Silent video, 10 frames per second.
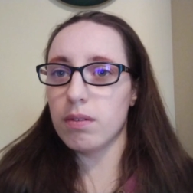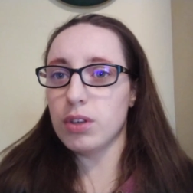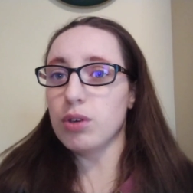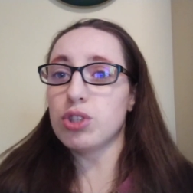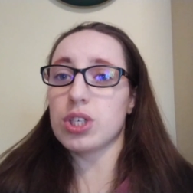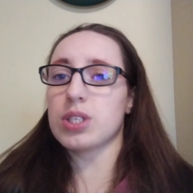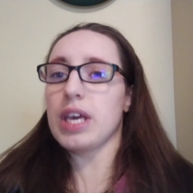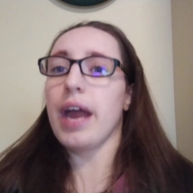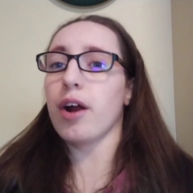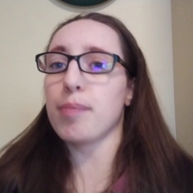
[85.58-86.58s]
You just
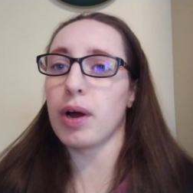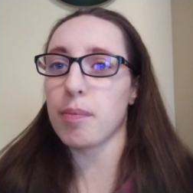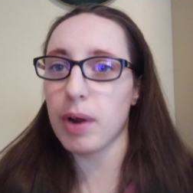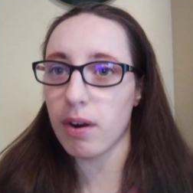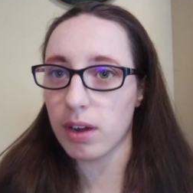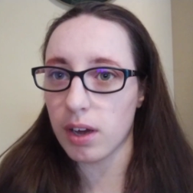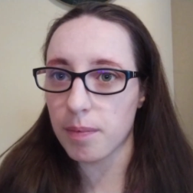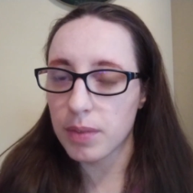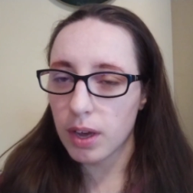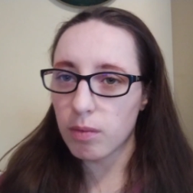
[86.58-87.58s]
care about America.
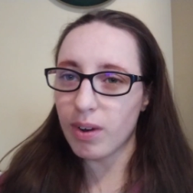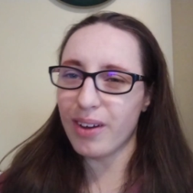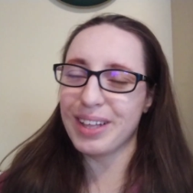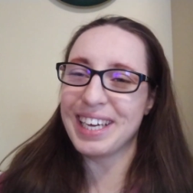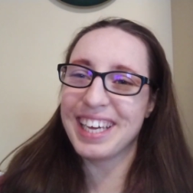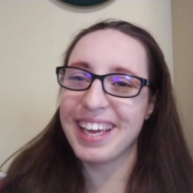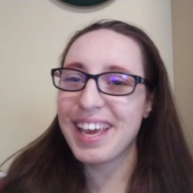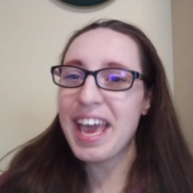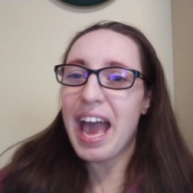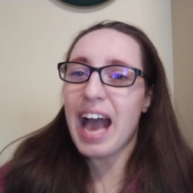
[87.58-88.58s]
Well,
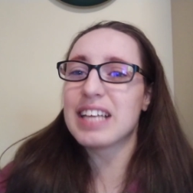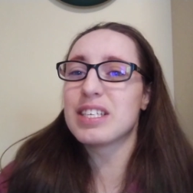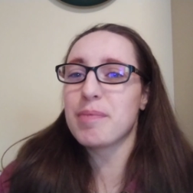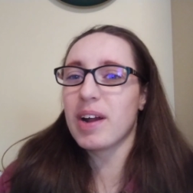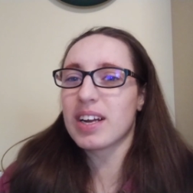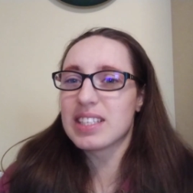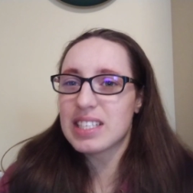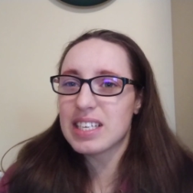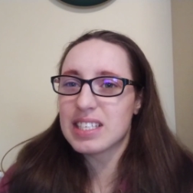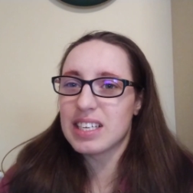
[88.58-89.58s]
as an American
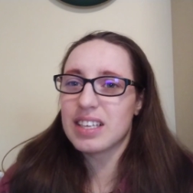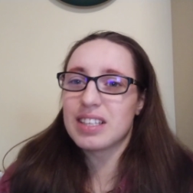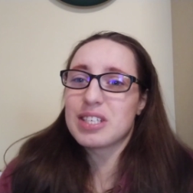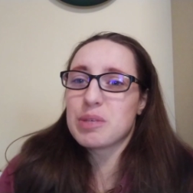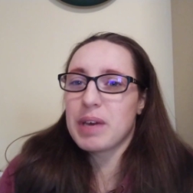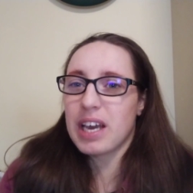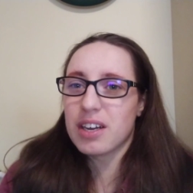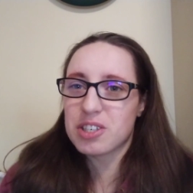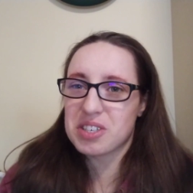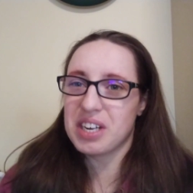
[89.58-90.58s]
citizen, this is my
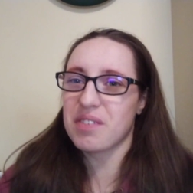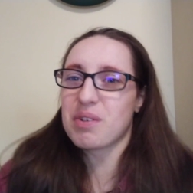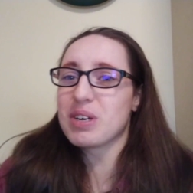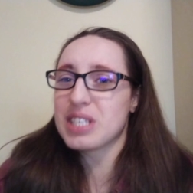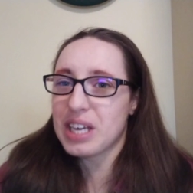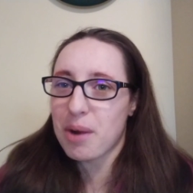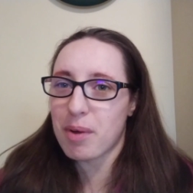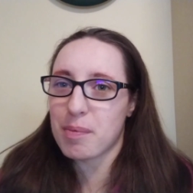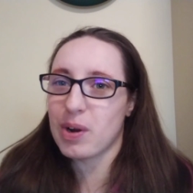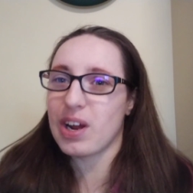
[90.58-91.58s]
country. Of course I care
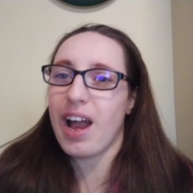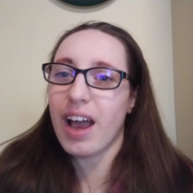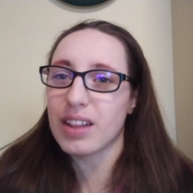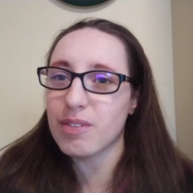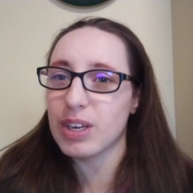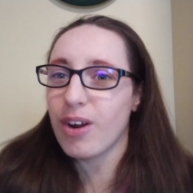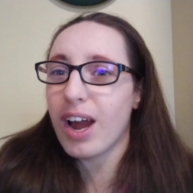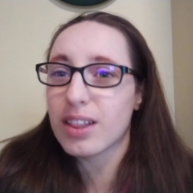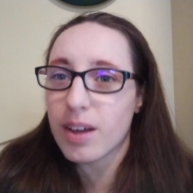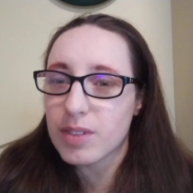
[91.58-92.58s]
about America. I live here.
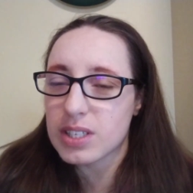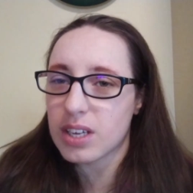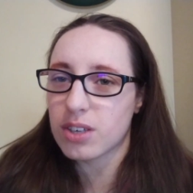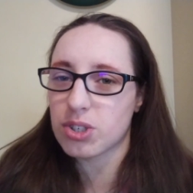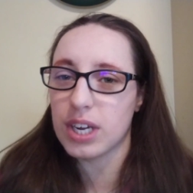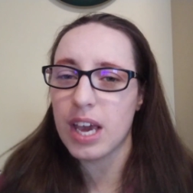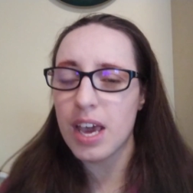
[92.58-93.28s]
I love this country.